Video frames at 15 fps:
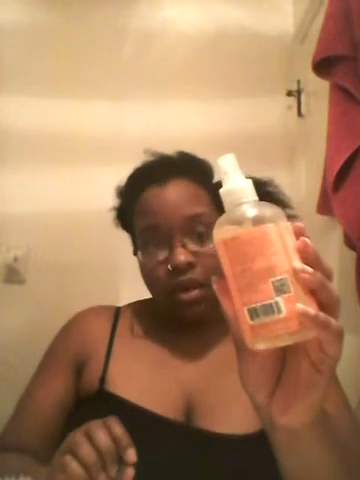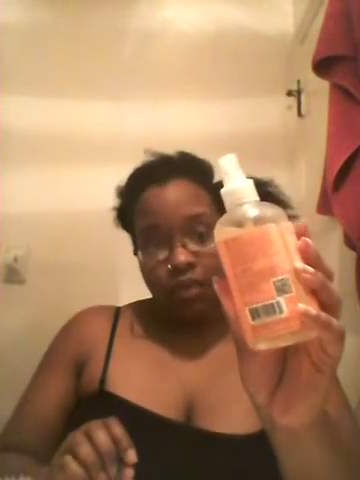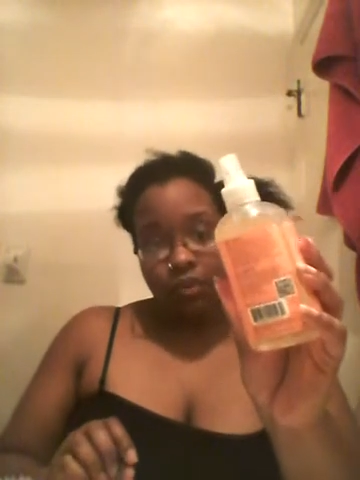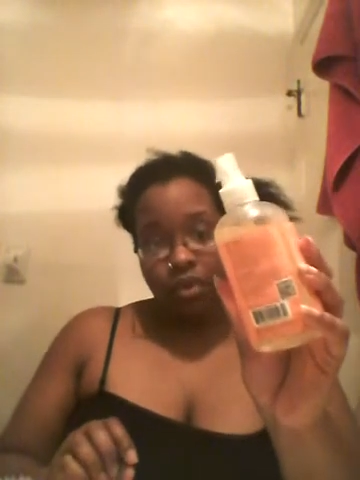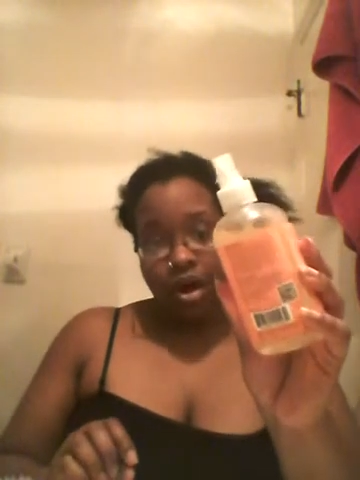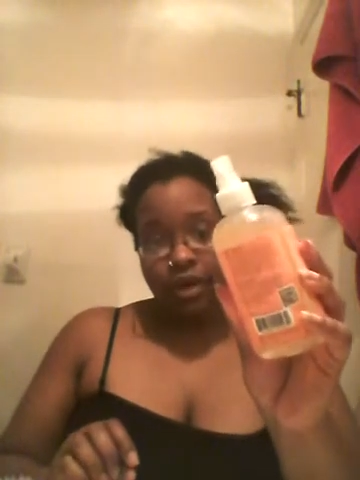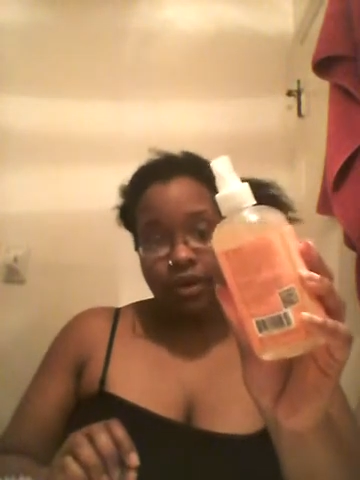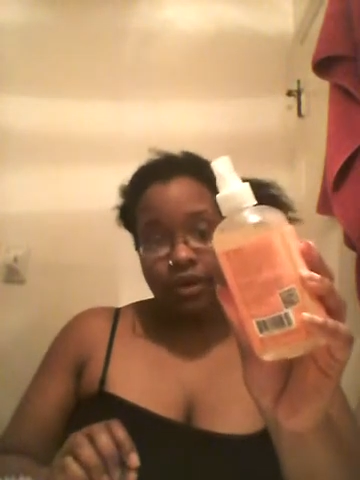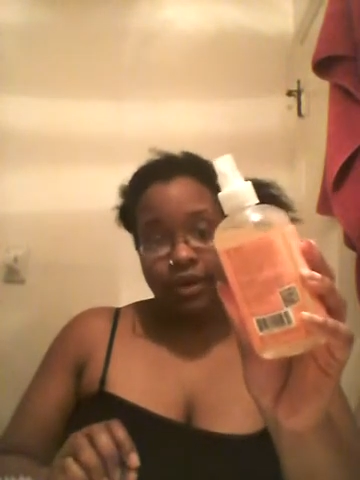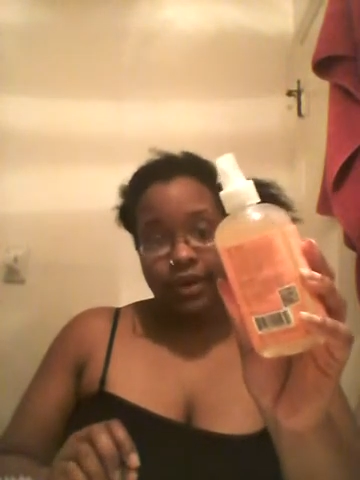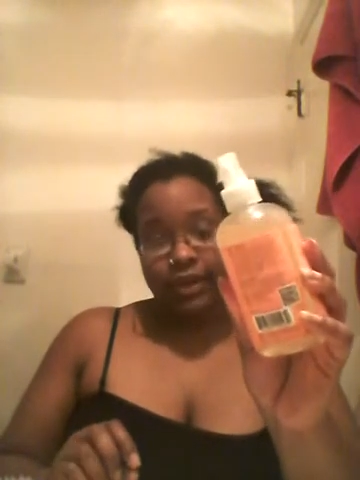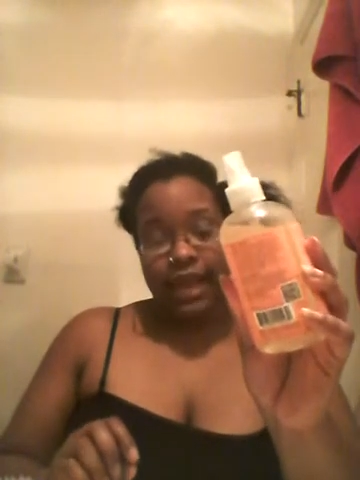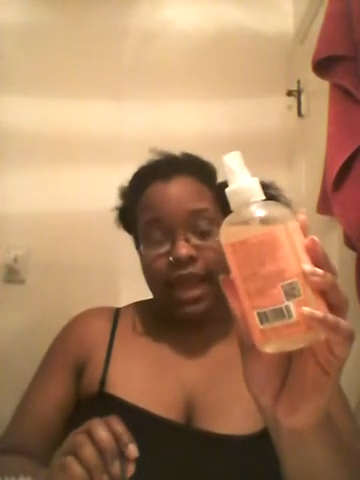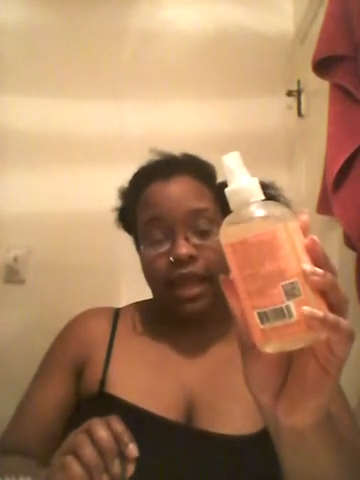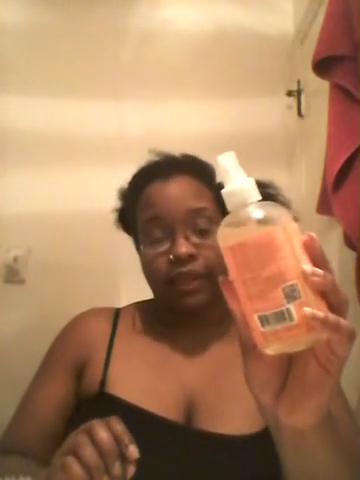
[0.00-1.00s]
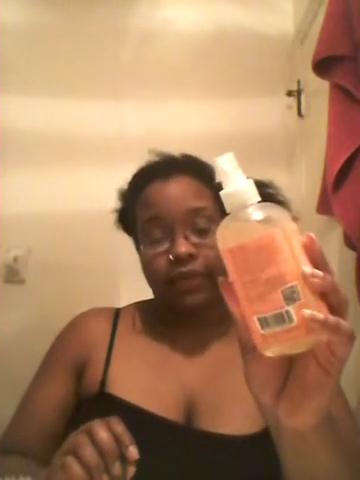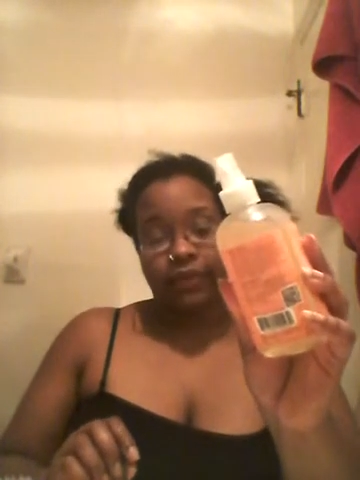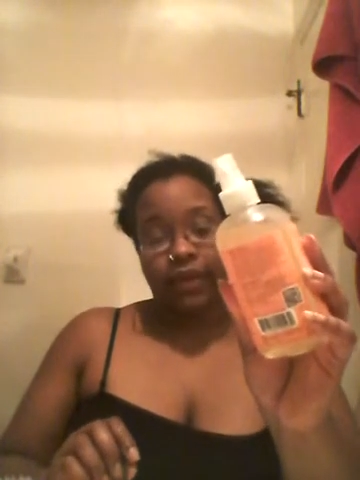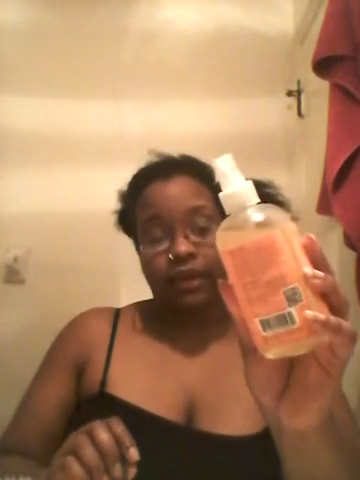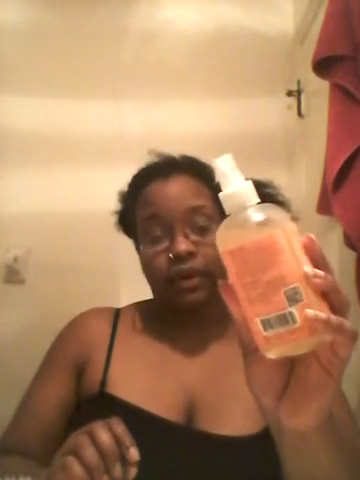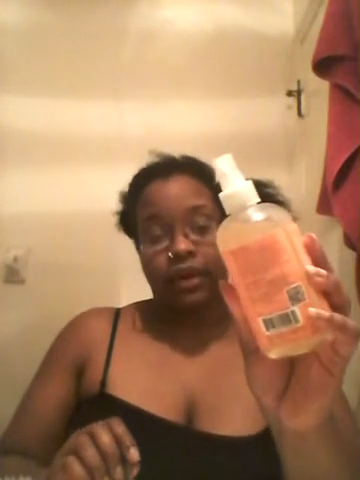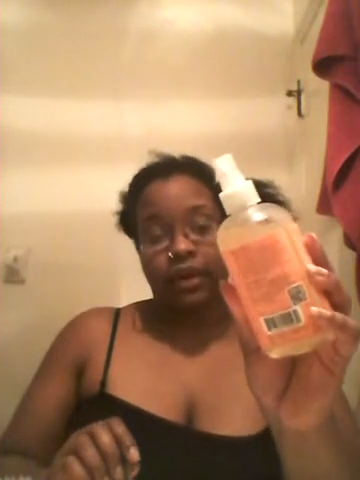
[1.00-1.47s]
water and aloe
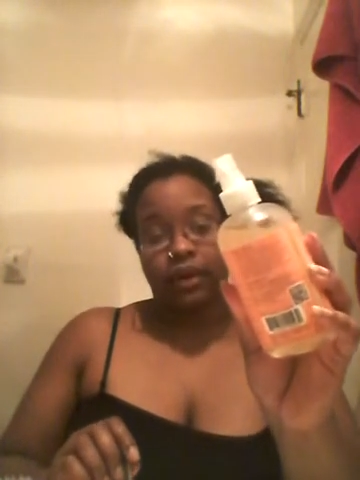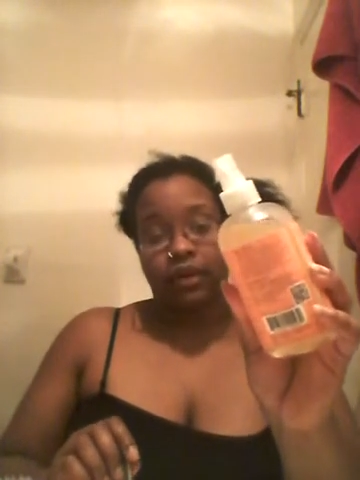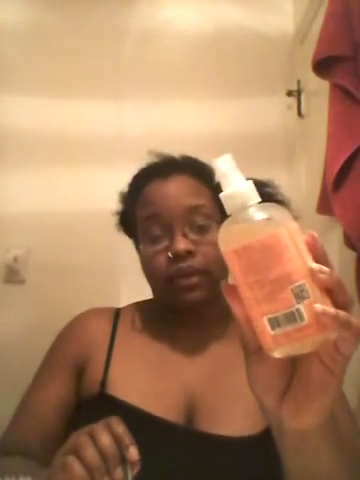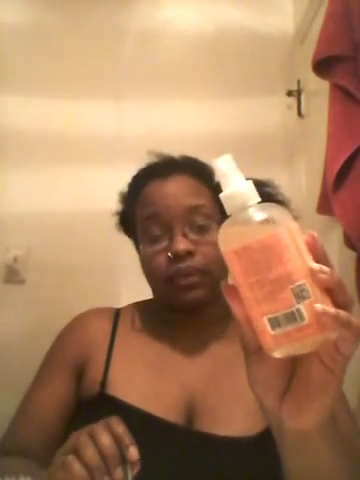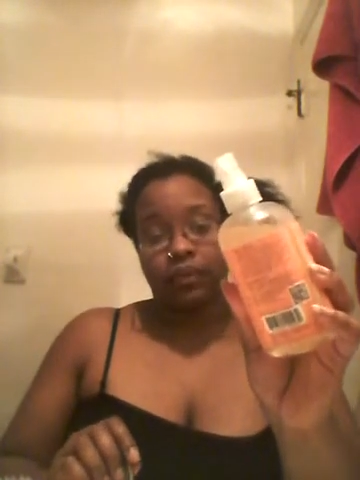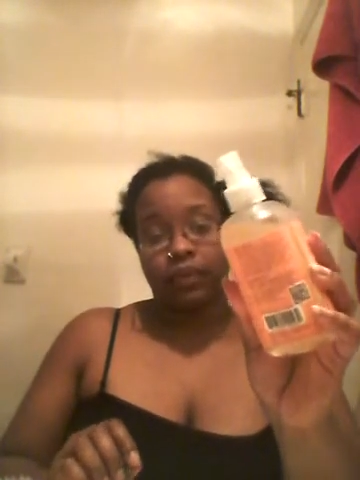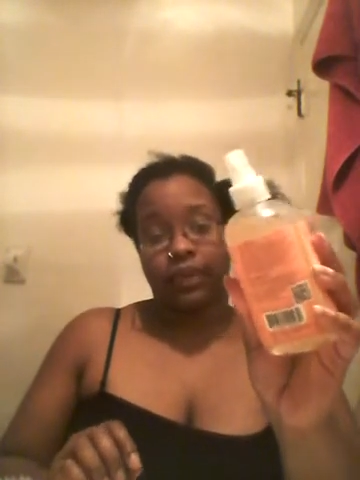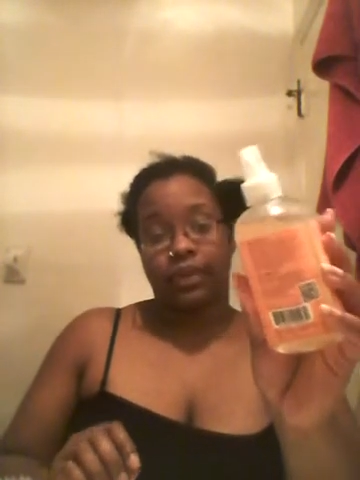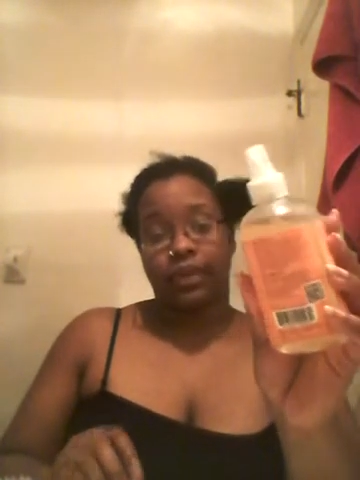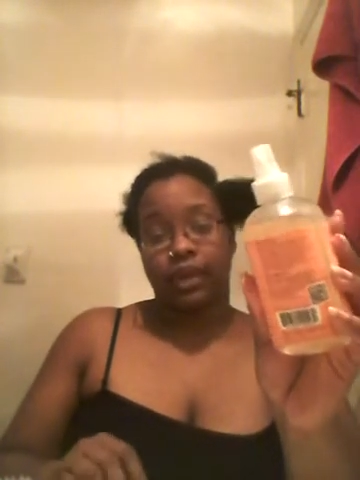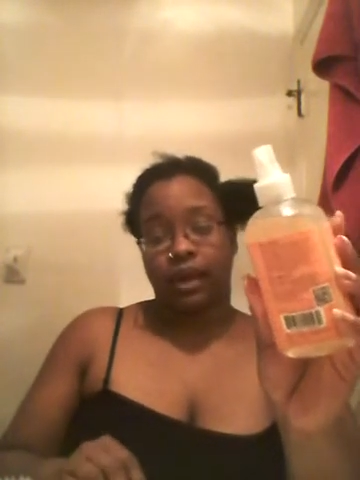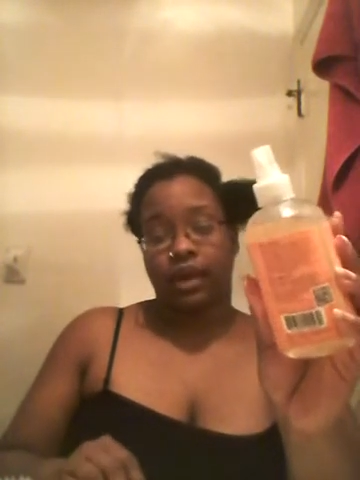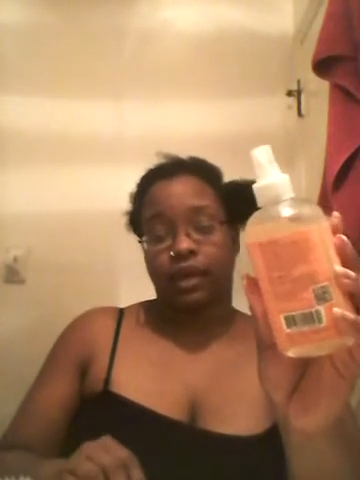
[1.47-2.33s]
vera with